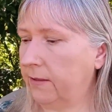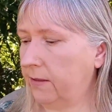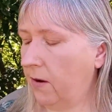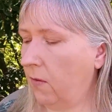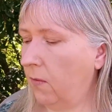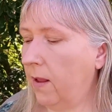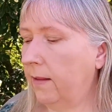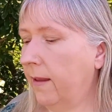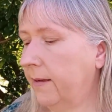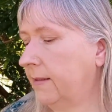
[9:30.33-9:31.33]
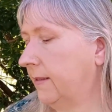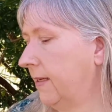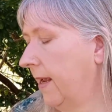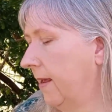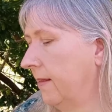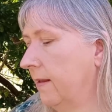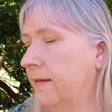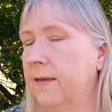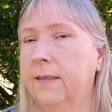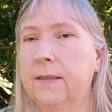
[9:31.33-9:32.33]
So let's say
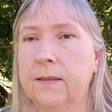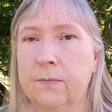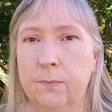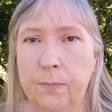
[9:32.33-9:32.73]
that this